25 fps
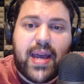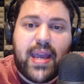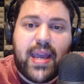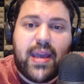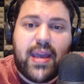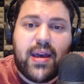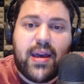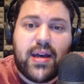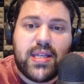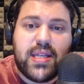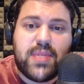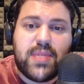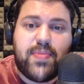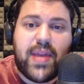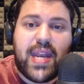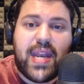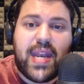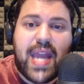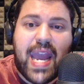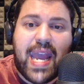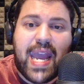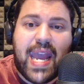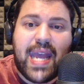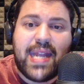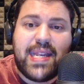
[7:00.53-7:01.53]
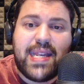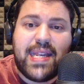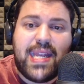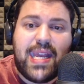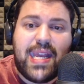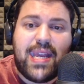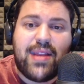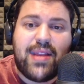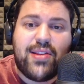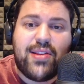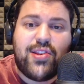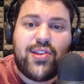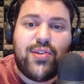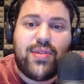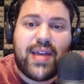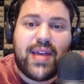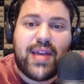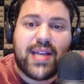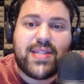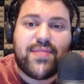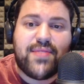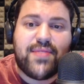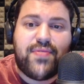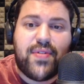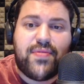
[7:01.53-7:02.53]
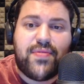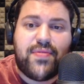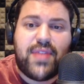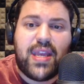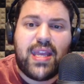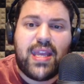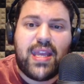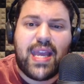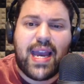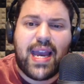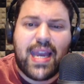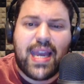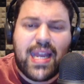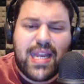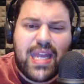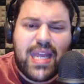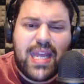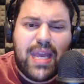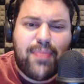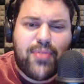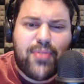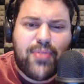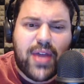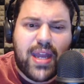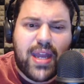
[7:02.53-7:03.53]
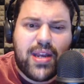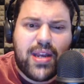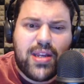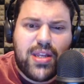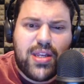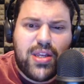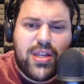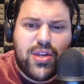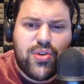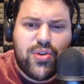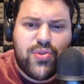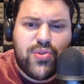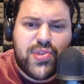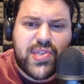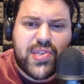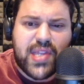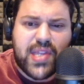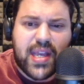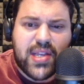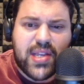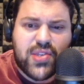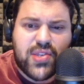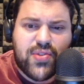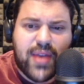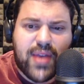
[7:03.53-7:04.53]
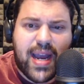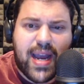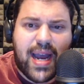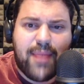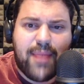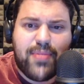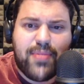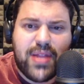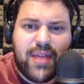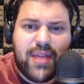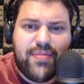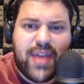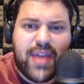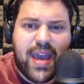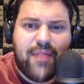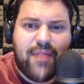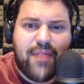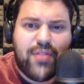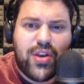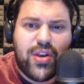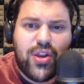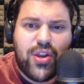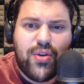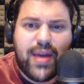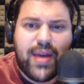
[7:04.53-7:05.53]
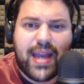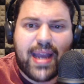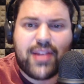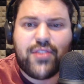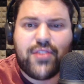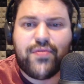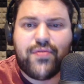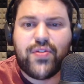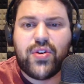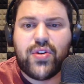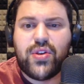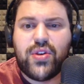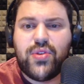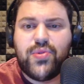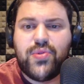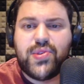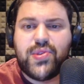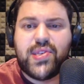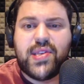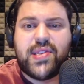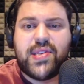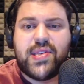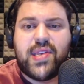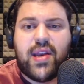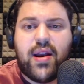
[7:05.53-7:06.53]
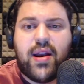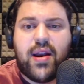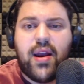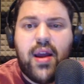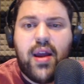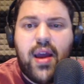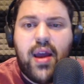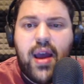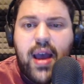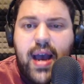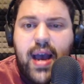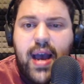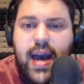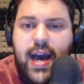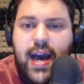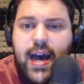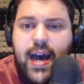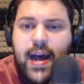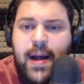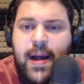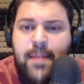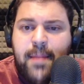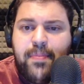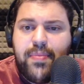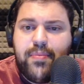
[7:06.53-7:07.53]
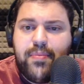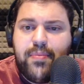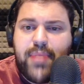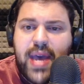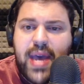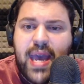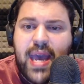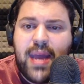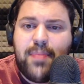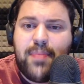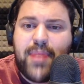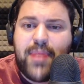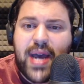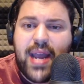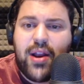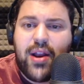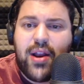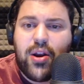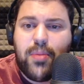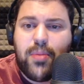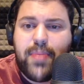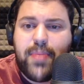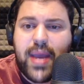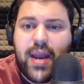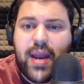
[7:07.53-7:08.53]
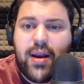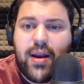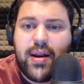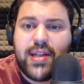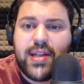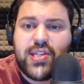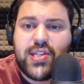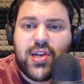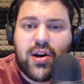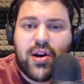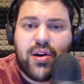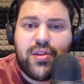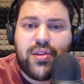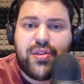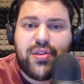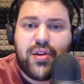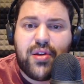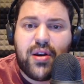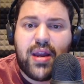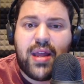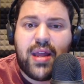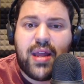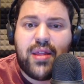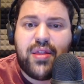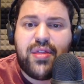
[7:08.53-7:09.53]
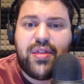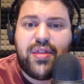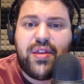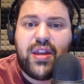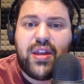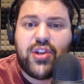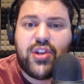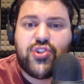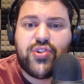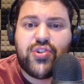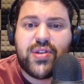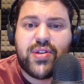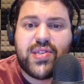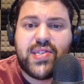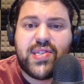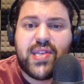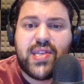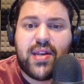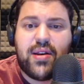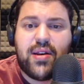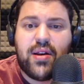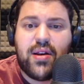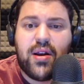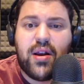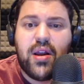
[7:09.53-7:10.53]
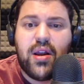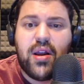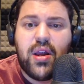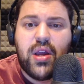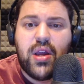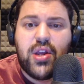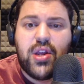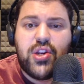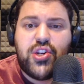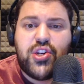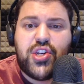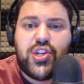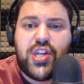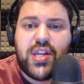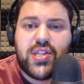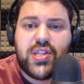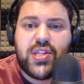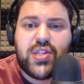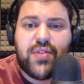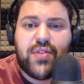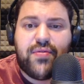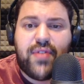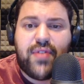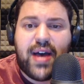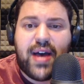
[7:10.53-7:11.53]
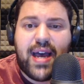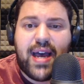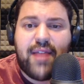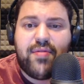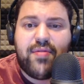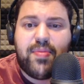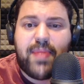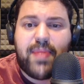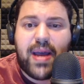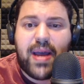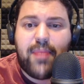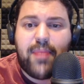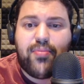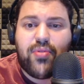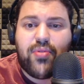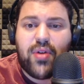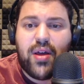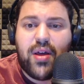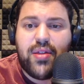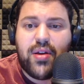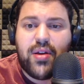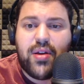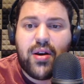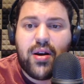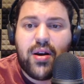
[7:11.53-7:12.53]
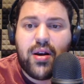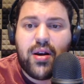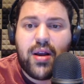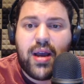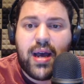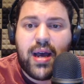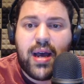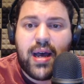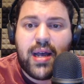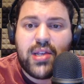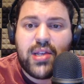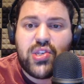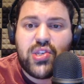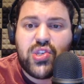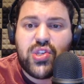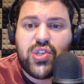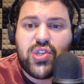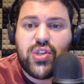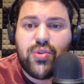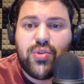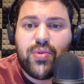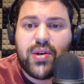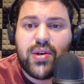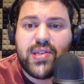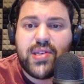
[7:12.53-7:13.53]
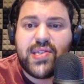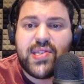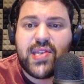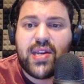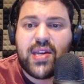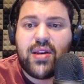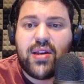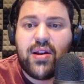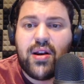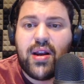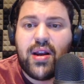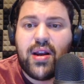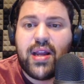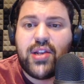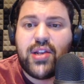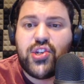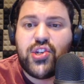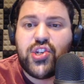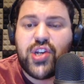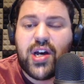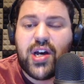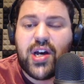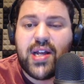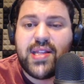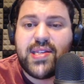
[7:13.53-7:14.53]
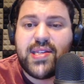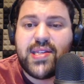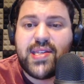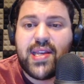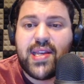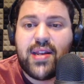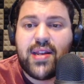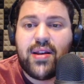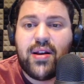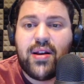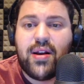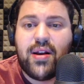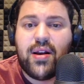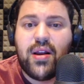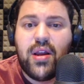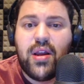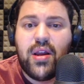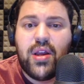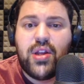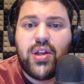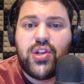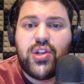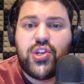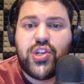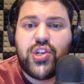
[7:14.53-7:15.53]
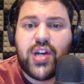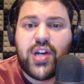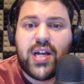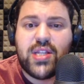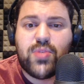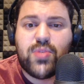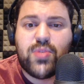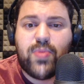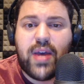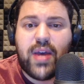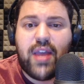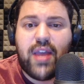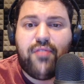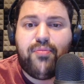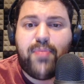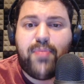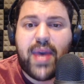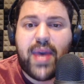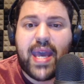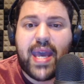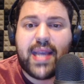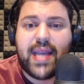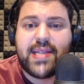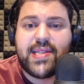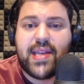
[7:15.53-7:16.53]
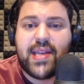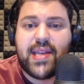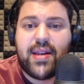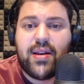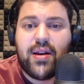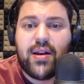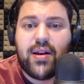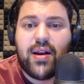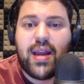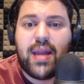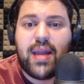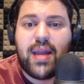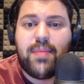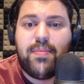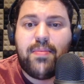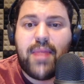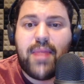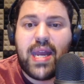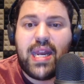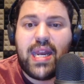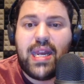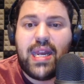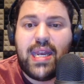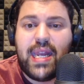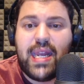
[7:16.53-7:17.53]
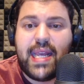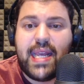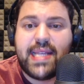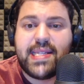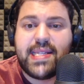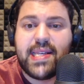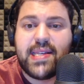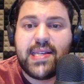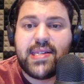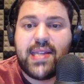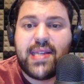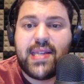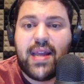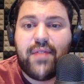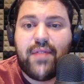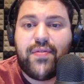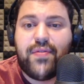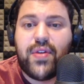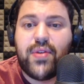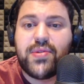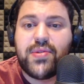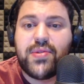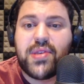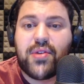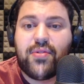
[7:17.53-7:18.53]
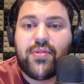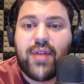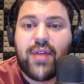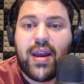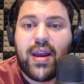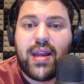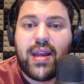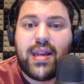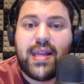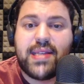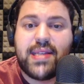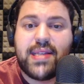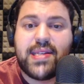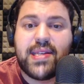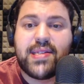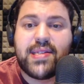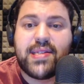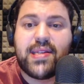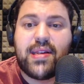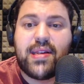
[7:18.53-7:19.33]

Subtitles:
husband Andy in 2015. Yeah, and he played Eustace, right? I believe they have a new actor for Eustace here. And by her parents, Arthur and Theatrice Zitner. She is survived by brother Stuart Zitner and John Zitner, John's wife Peg Zitner, and many nieces, nephews, and grandnieces and